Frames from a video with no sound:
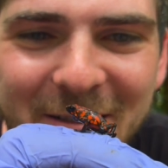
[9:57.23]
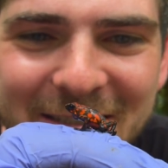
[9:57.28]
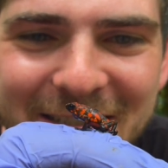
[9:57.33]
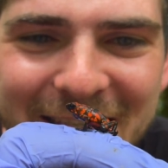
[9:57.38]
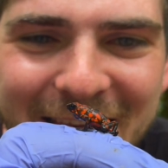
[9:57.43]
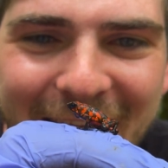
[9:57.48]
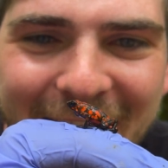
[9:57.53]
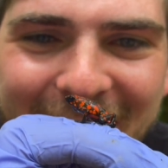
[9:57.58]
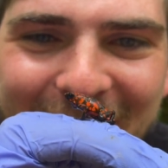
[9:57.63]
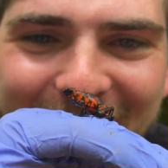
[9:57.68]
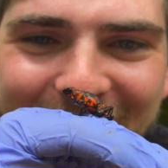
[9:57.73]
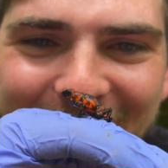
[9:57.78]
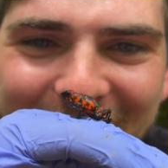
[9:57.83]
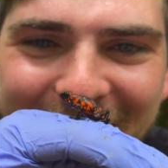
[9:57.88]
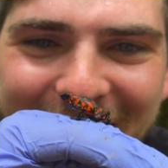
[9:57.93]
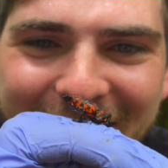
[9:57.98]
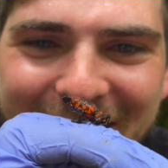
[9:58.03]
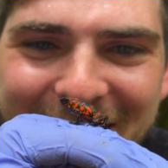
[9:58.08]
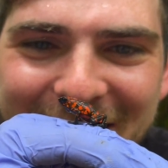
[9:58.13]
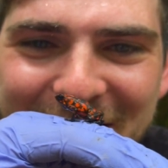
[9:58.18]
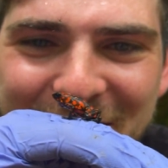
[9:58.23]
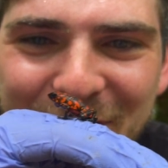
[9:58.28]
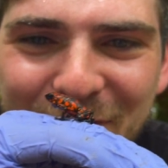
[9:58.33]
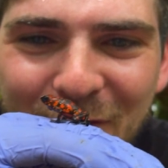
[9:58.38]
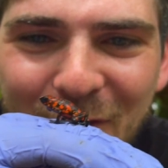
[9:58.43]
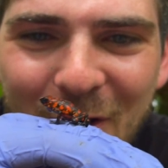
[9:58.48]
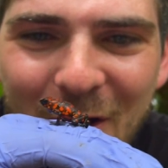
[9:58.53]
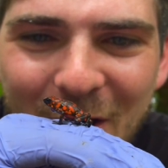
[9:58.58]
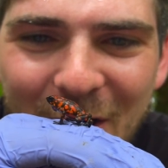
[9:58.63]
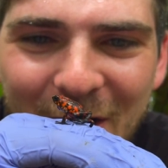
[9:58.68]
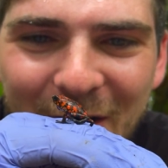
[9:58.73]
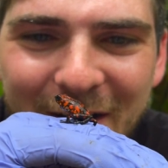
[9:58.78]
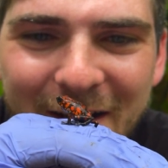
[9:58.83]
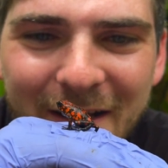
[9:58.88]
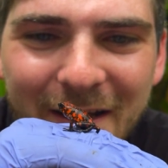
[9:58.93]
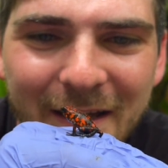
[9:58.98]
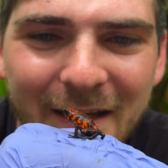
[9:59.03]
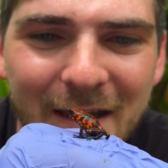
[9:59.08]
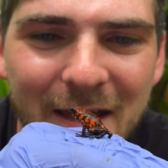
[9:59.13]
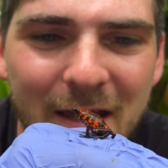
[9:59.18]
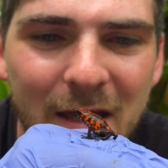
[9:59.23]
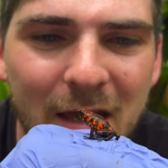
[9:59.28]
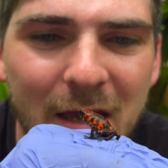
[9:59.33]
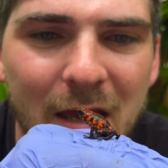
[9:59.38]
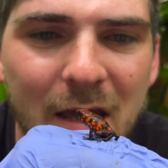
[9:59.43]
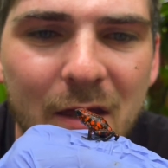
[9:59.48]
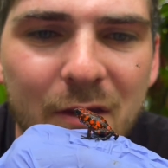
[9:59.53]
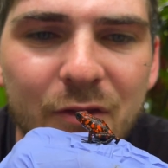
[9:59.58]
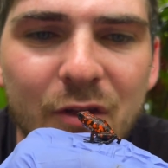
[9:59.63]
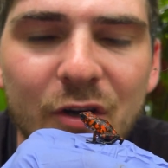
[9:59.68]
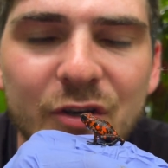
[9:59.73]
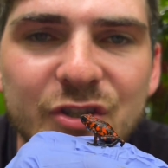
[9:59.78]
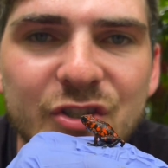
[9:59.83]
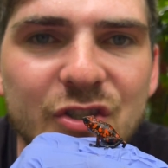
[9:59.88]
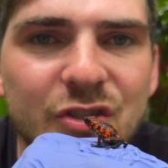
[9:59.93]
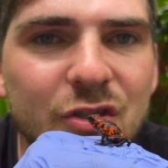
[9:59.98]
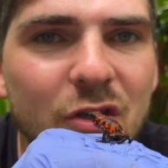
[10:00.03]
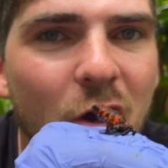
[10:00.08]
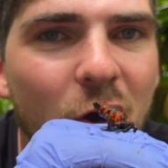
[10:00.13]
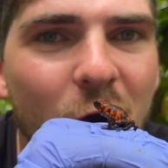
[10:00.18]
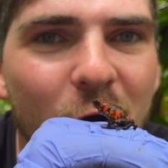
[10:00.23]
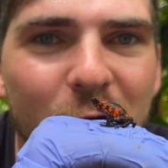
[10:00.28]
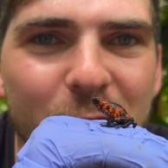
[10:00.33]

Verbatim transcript: Take a look at this frog. They're so